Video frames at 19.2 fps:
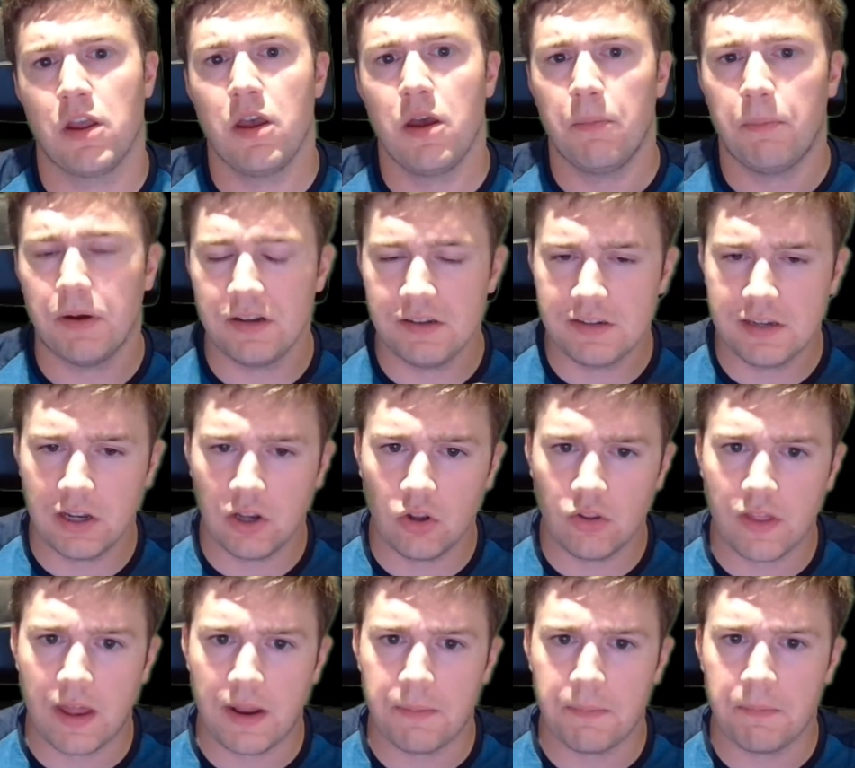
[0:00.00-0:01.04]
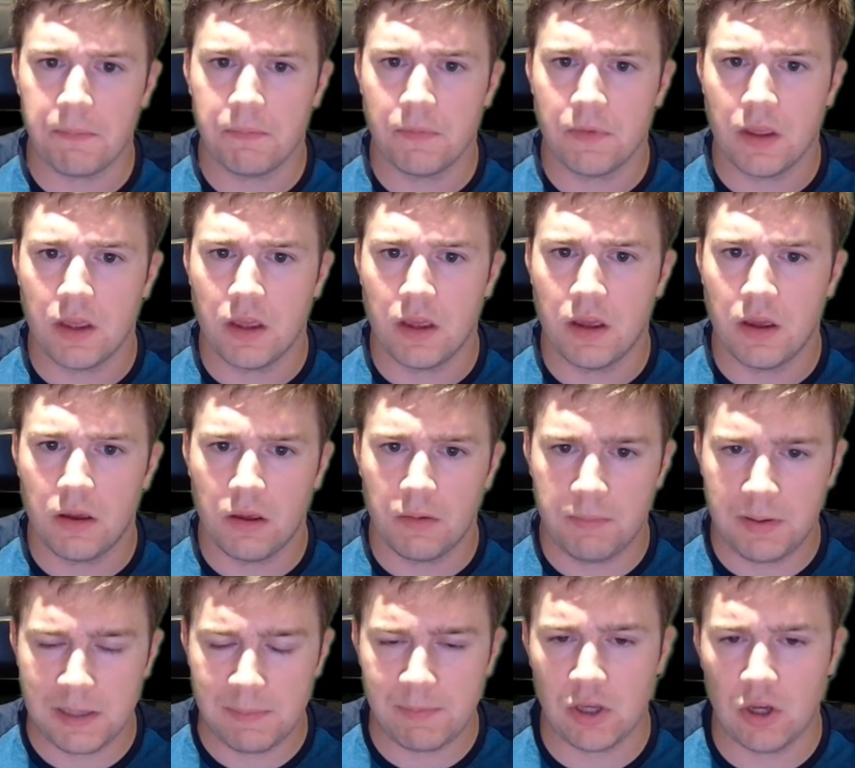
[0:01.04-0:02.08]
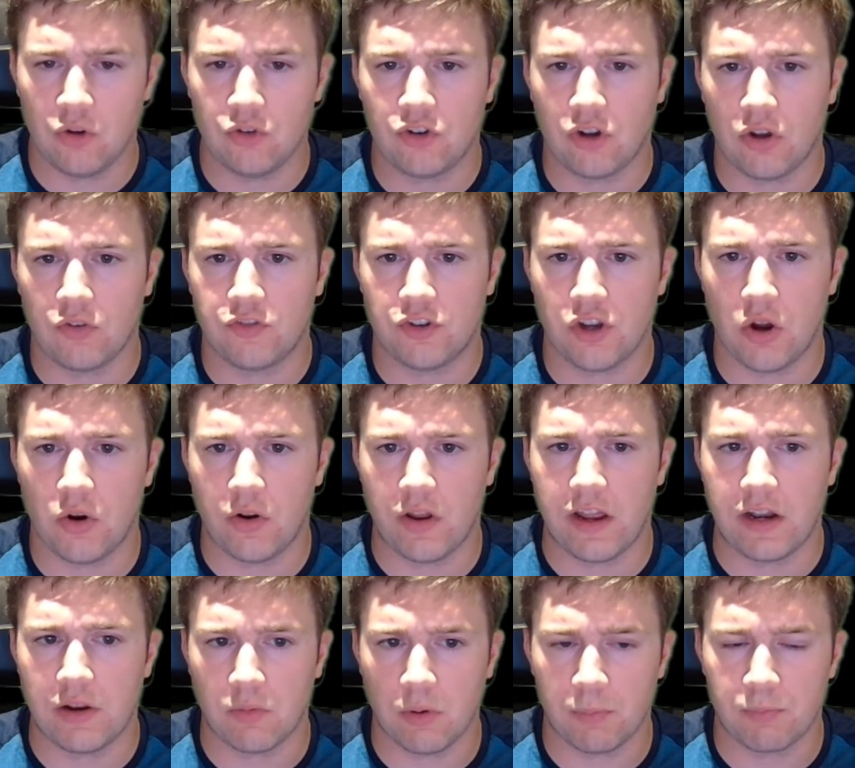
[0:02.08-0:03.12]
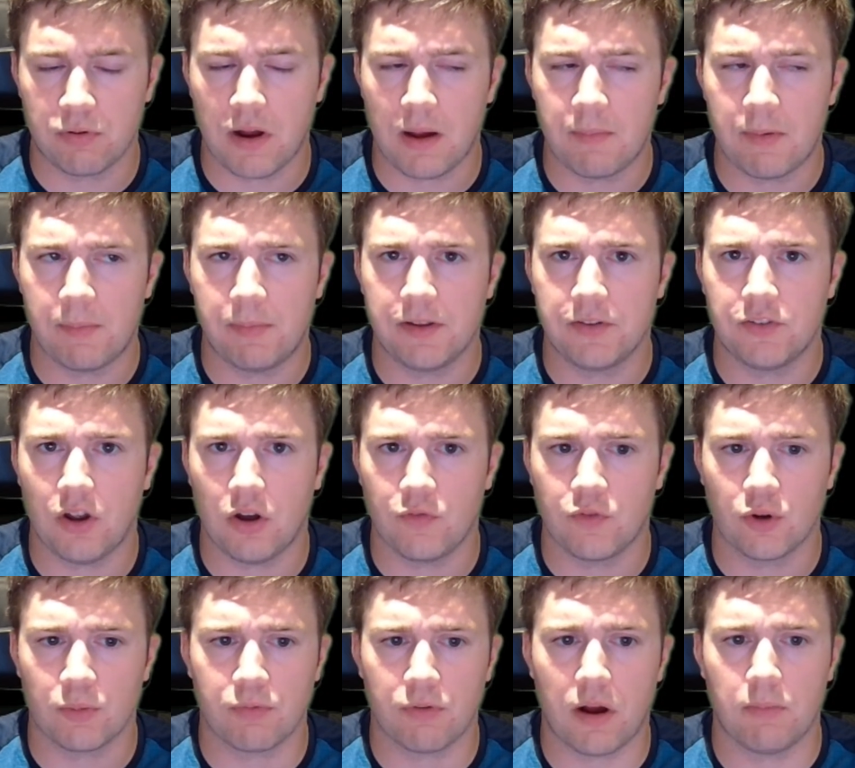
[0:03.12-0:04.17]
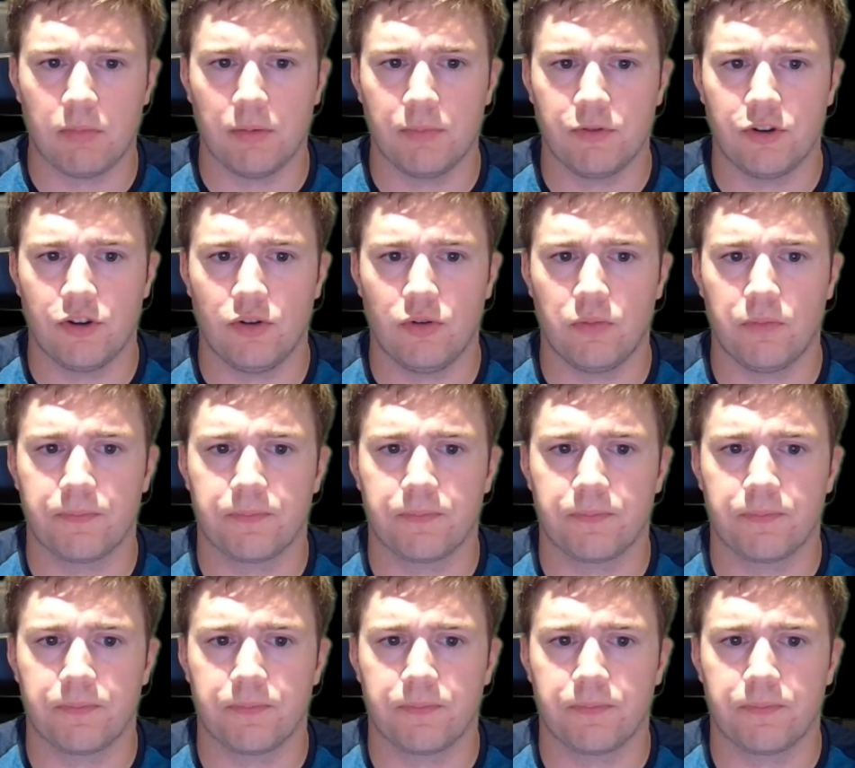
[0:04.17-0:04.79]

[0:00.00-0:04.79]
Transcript: But until then, PPO solves Dota and it will probably solve your problem too.